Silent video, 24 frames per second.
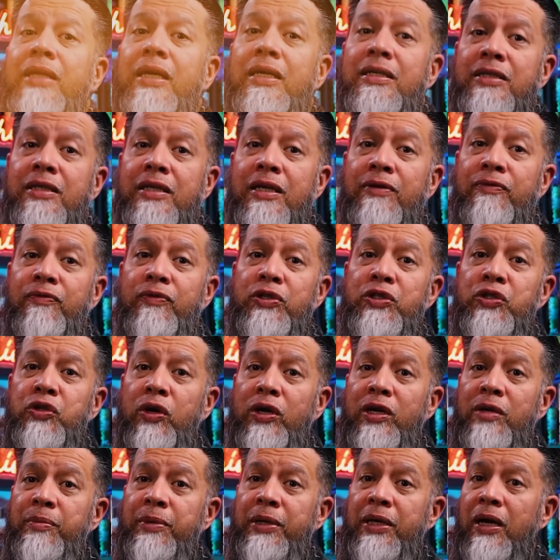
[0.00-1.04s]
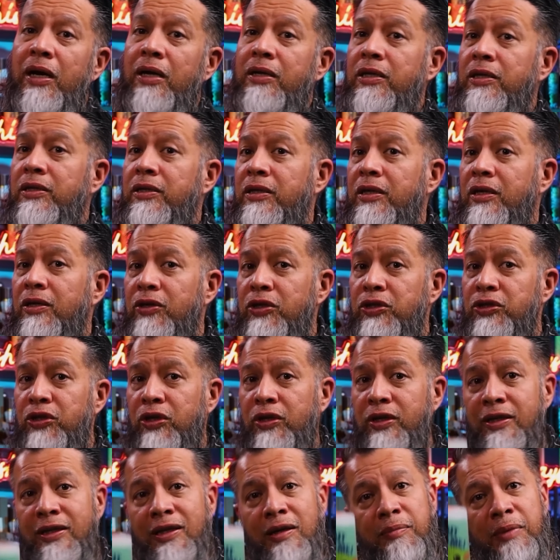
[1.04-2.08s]
again for joining me on another
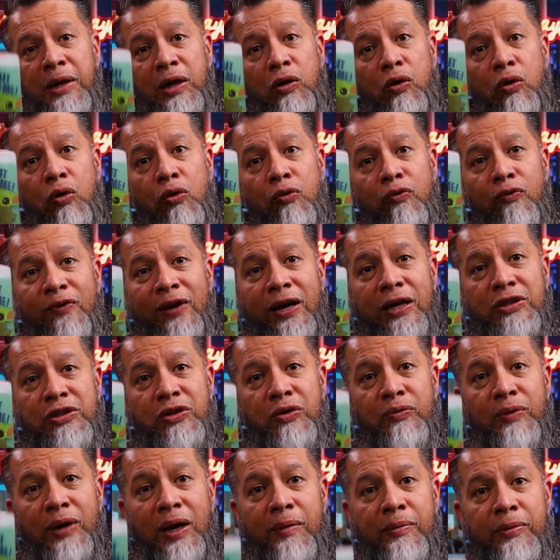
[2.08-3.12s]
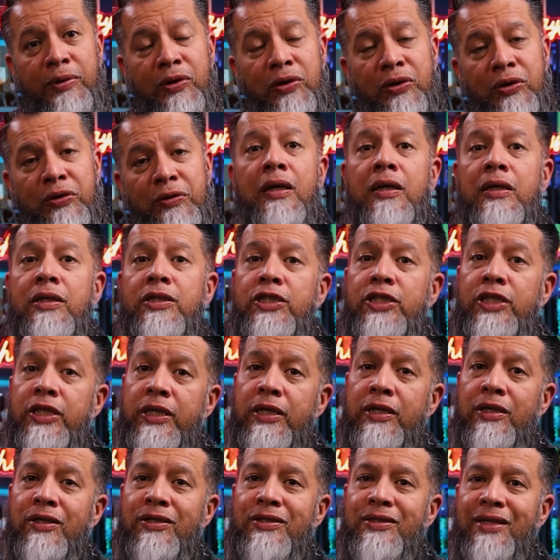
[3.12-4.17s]
journey down my old fashioned rabbit hole.
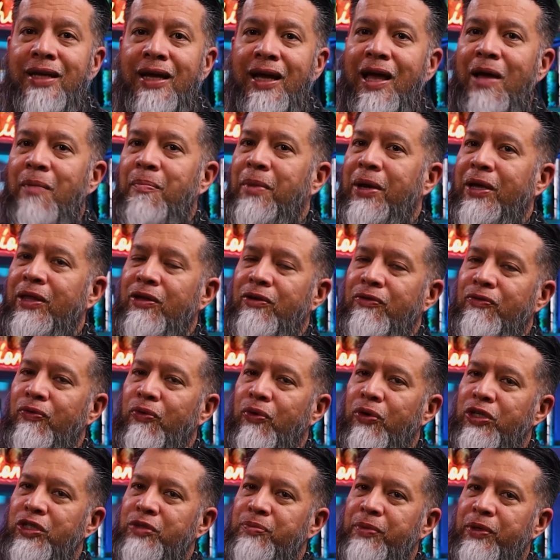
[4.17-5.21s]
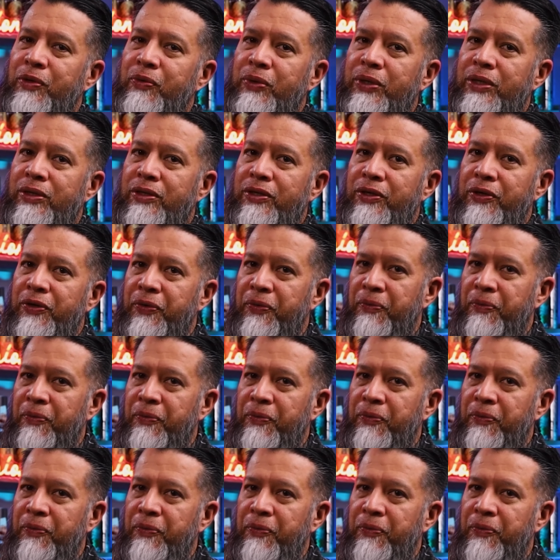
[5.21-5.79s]
Cheers, and may the force be with you.